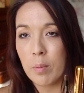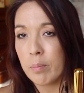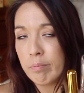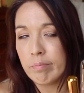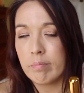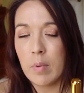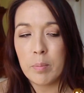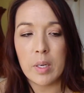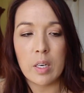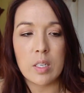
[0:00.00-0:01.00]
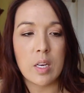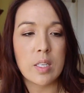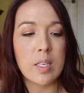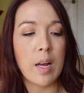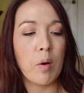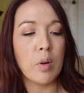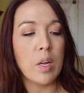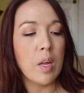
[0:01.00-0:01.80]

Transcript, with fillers: I'm I'm not gonna toss it out.